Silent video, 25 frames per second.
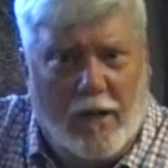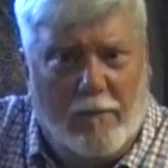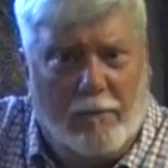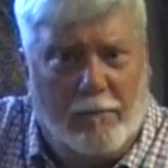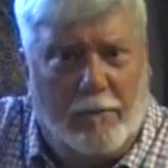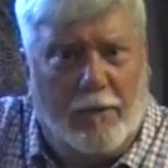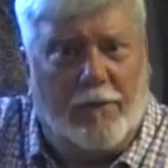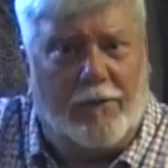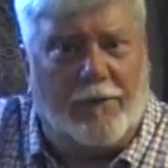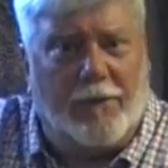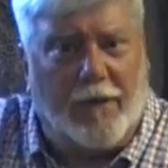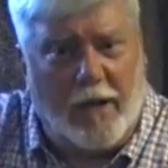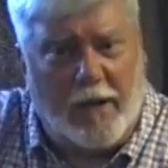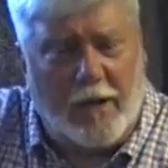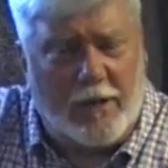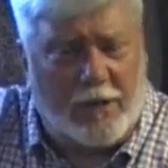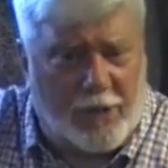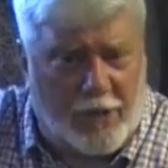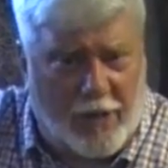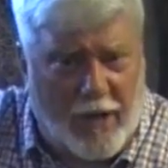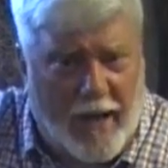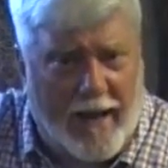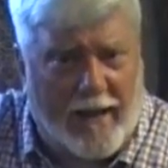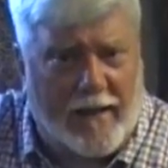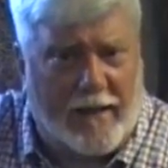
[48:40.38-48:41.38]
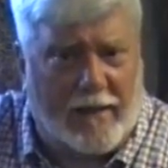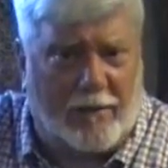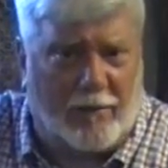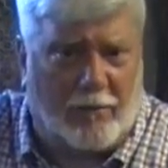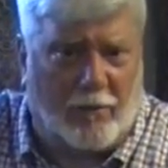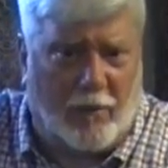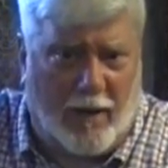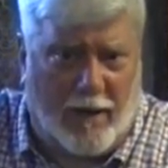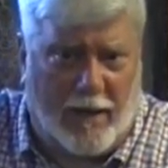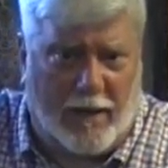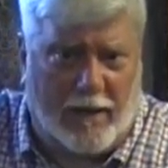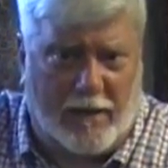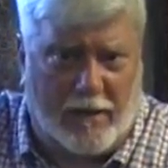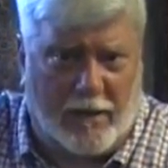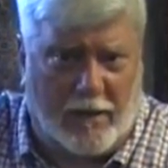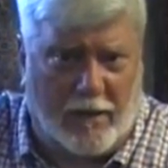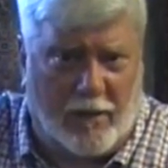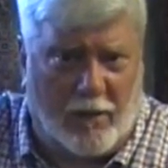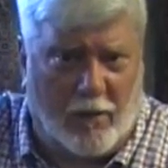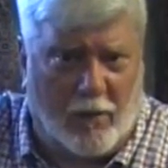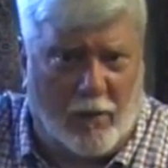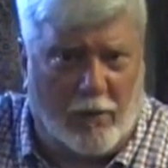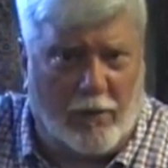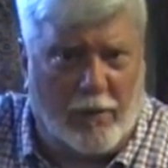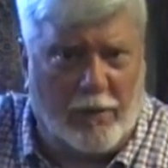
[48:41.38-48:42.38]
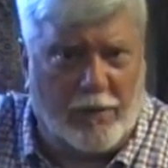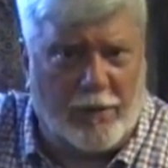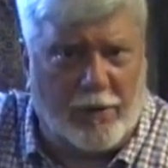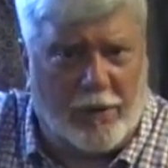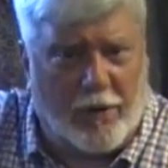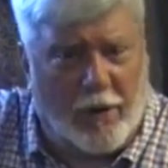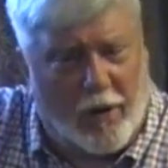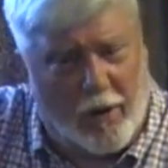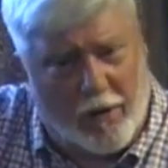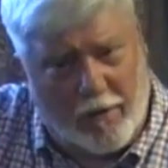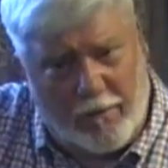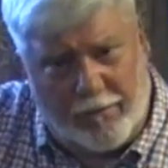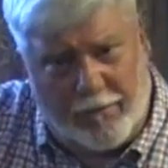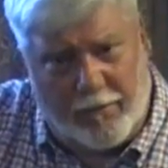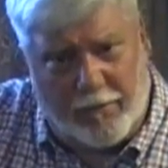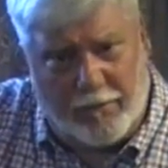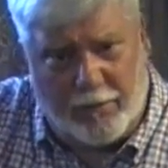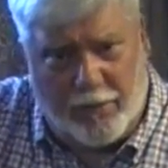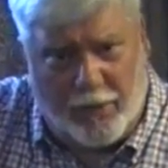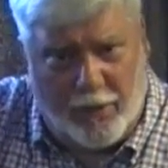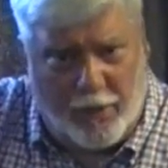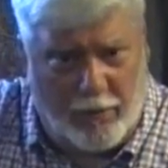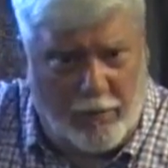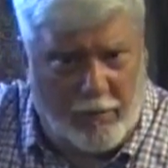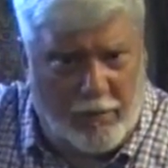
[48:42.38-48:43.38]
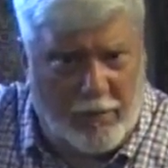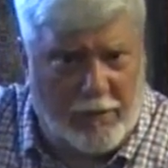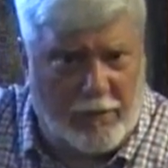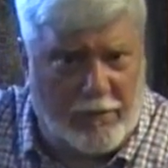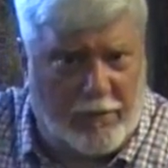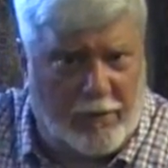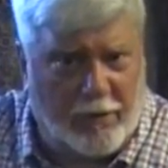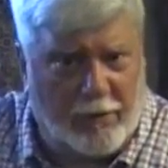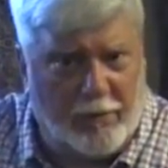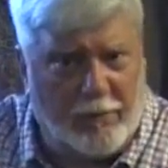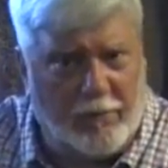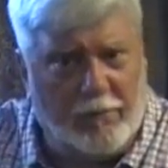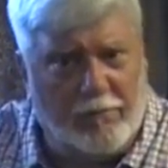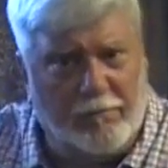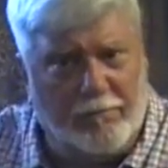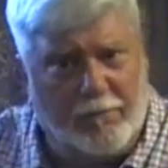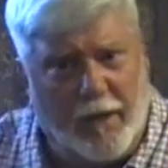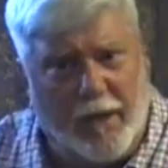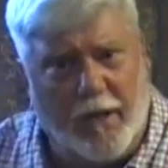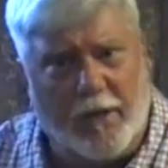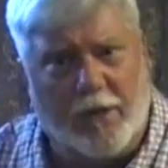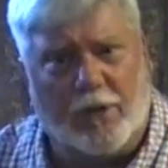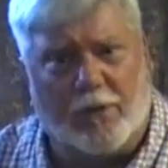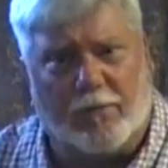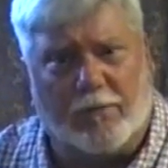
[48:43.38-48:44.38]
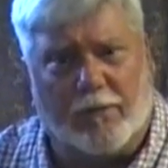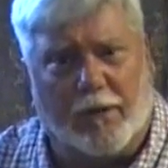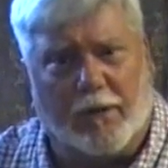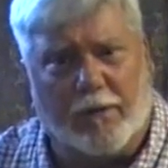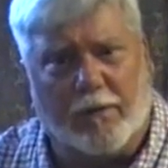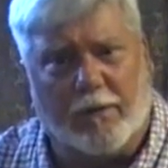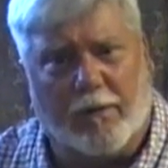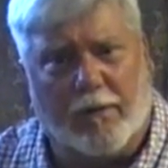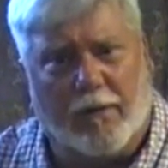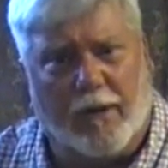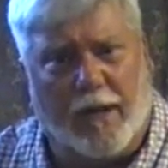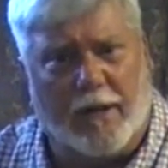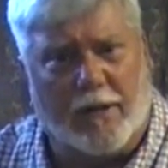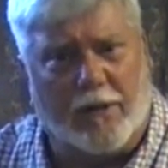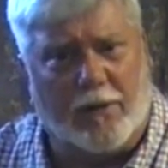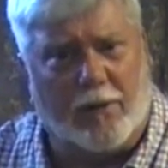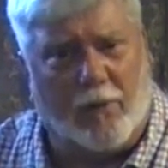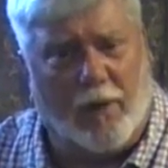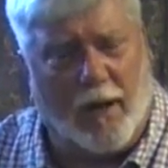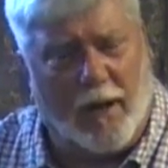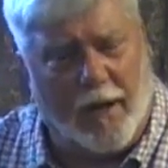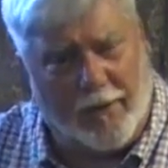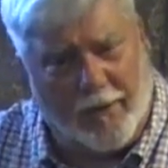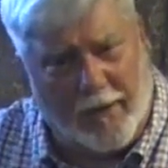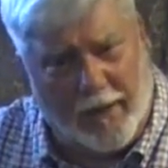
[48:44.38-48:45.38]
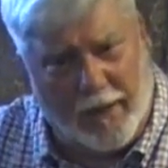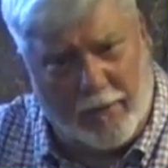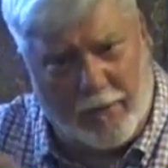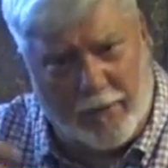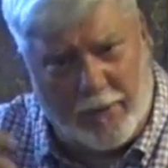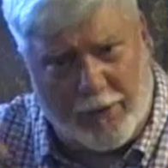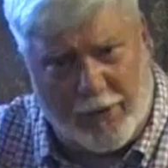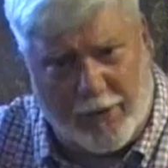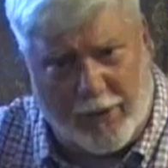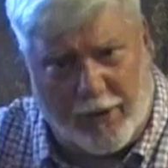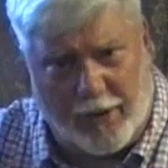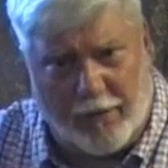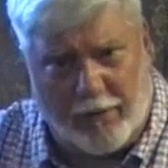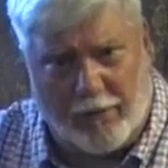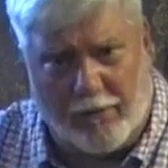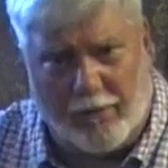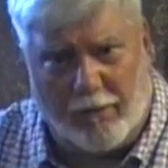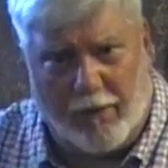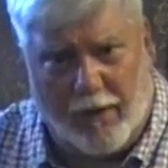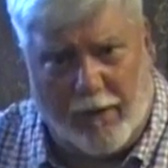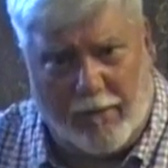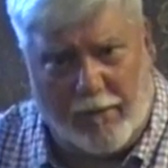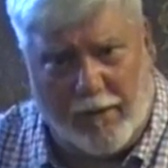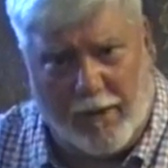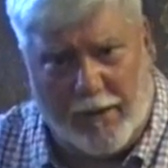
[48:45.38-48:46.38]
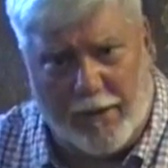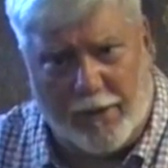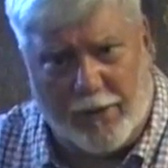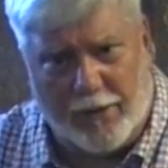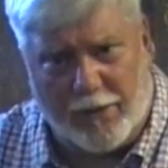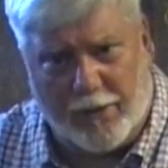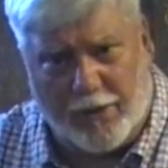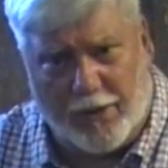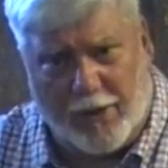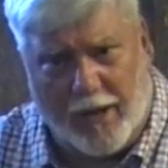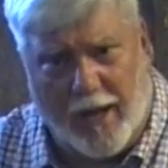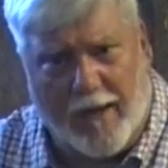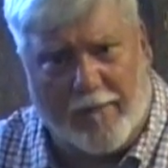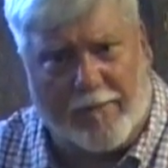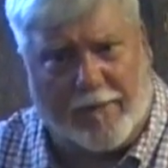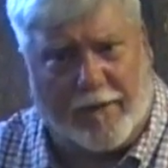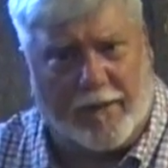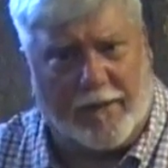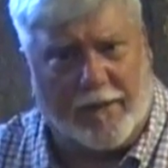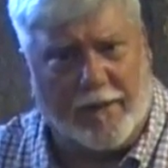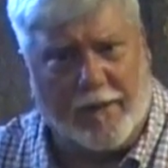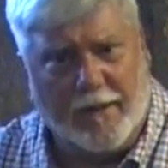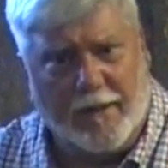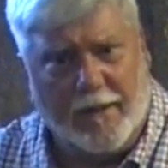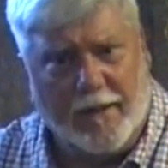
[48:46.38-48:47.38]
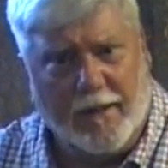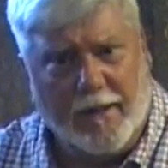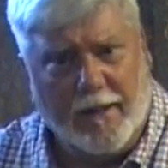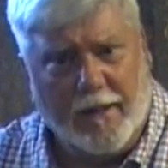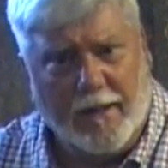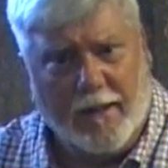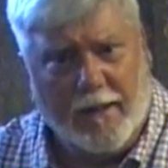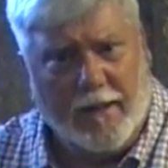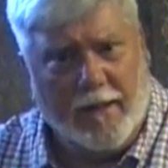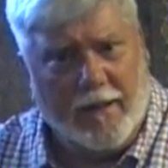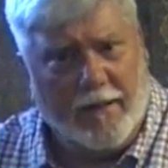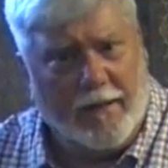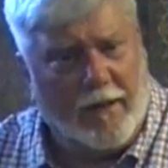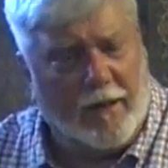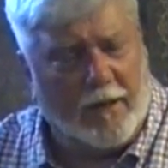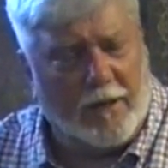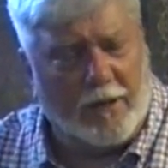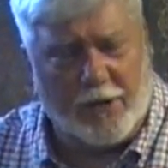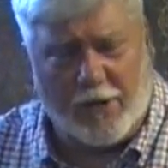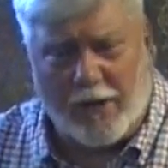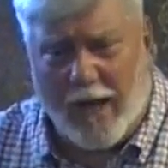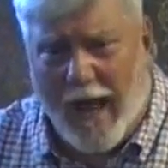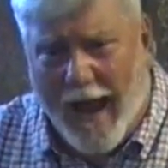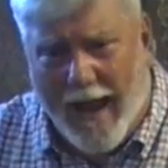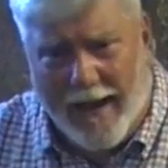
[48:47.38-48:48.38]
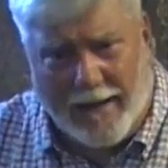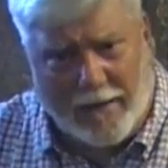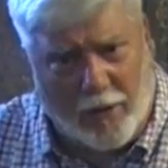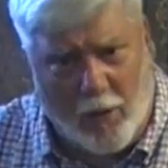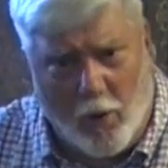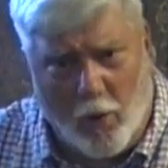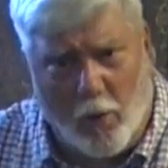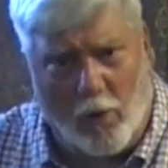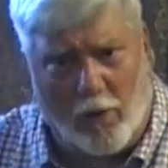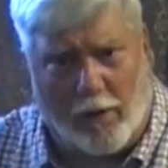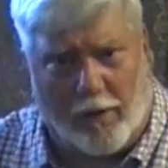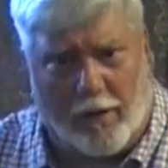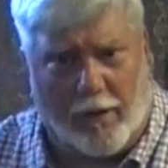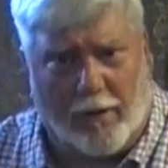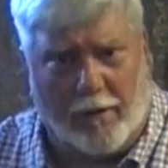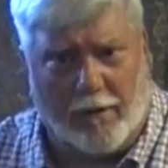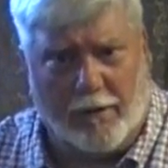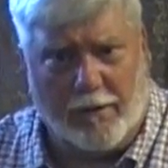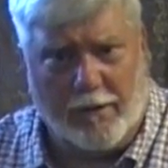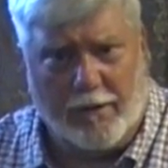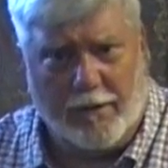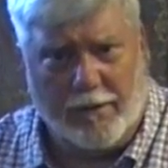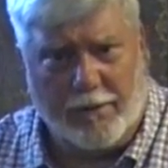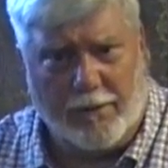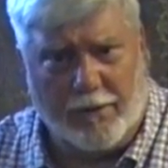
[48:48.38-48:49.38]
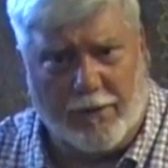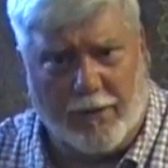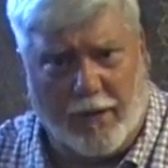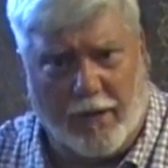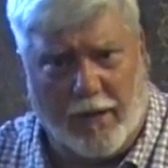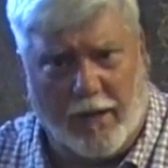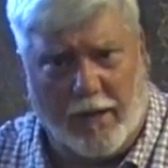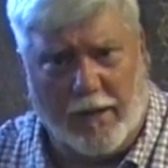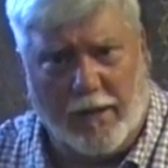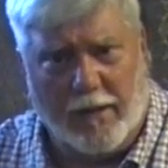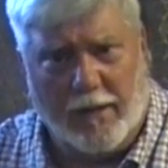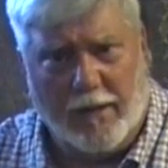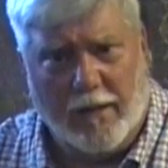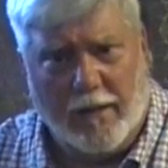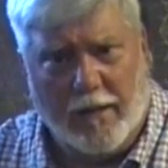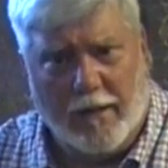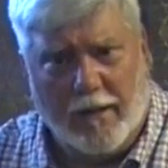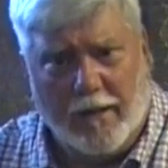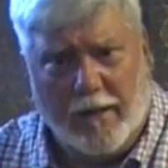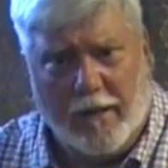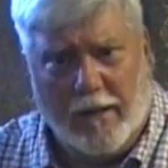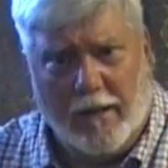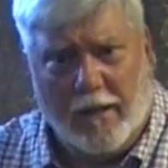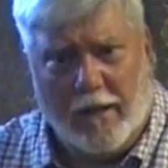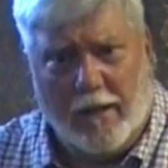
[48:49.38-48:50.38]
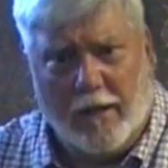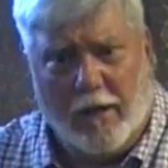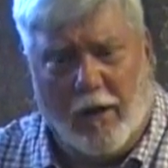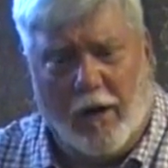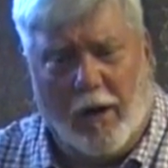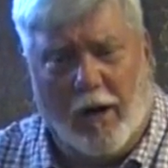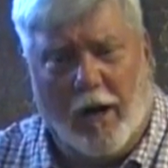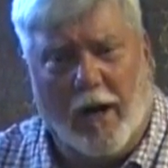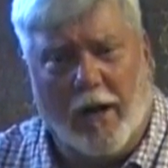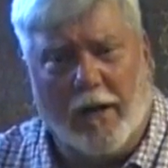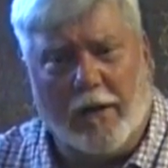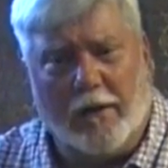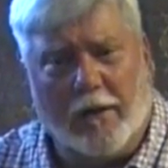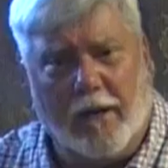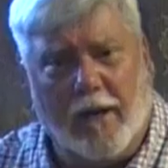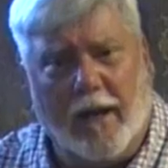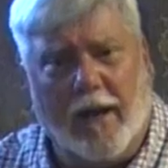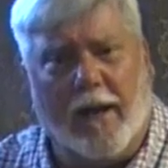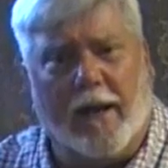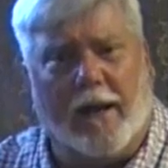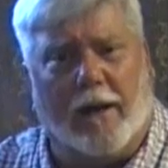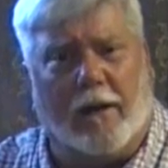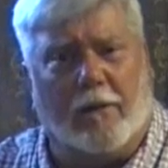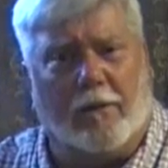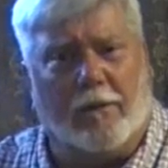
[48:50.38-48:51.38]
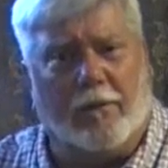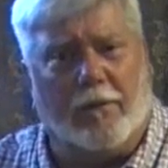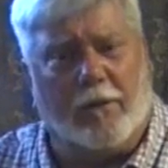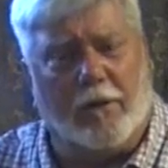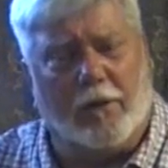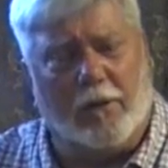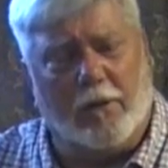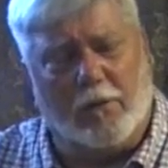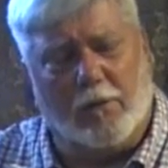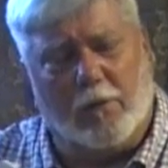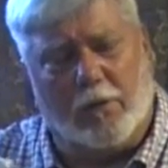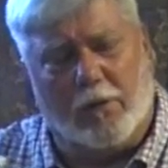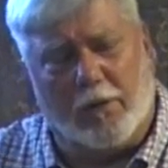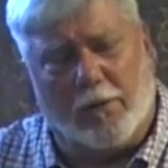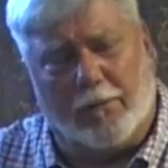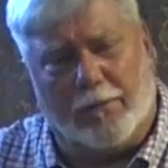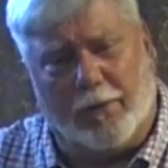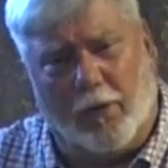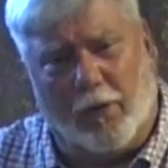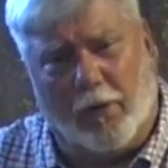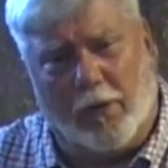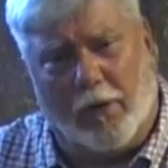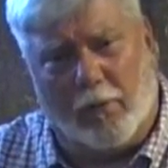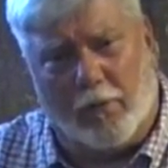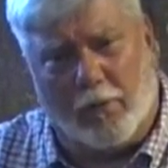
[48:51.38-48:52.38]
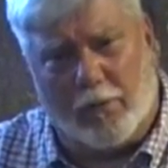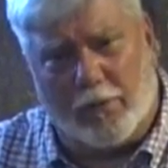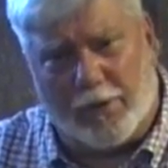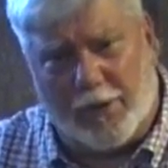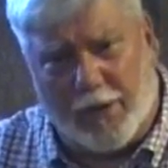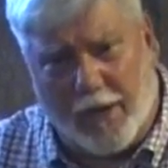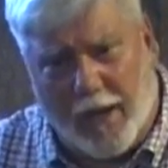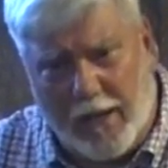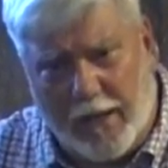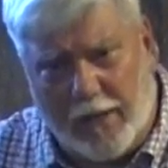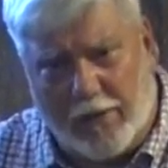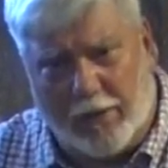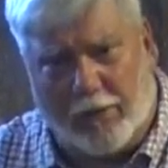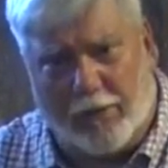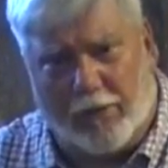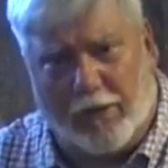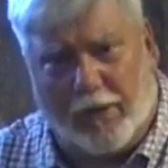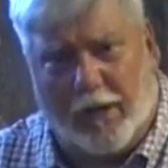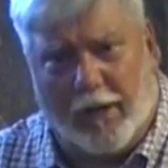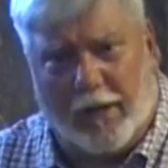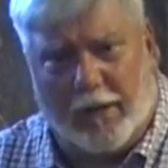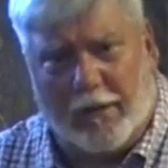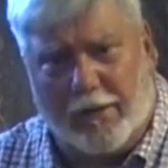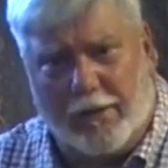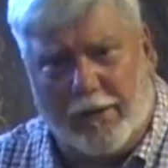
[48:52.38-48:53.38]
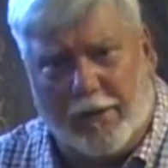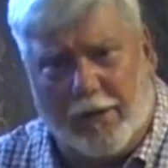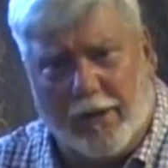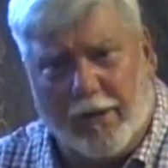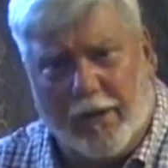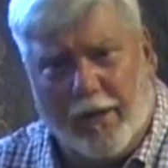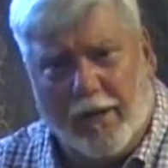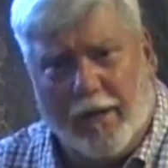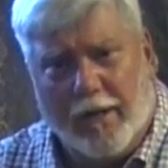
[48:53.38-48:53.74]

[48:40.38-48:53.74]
But they're second rank in order, starting from Judah to Benjamin. That's why they were sealed in Revelation 7. The exact order, see. All right, now, the point I want to say to you is